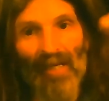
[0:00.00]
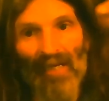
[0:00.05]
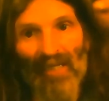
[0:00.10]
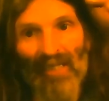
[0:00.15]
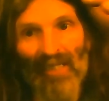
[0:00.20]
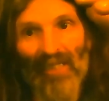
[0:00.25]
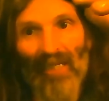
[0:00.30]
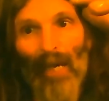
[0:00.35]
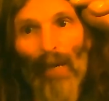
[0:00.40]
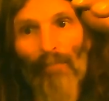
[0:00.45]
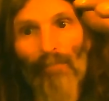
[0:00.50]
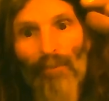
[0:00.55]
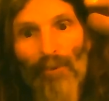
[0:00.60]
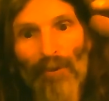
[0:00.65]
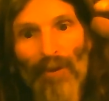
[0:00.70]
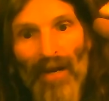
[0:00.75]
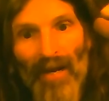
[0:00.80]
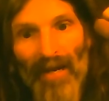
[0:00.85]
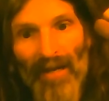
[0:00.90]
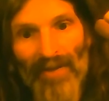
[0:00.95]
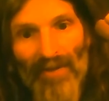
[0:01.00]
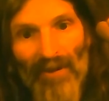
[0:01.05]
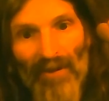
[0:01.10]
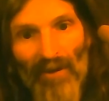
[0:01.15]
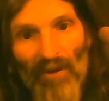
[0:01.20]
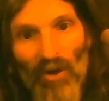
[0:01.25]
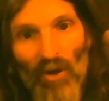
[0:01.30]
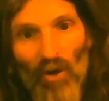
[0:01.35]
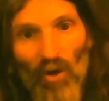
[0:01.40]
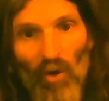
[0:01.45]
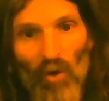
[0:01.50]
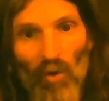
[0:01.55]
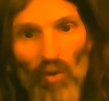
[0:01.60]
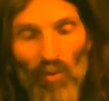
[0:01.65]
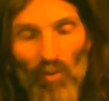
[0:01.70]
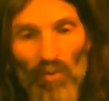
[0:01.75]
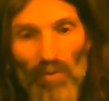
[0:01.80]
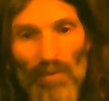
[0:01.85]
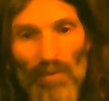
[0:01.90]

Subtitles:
to separate their own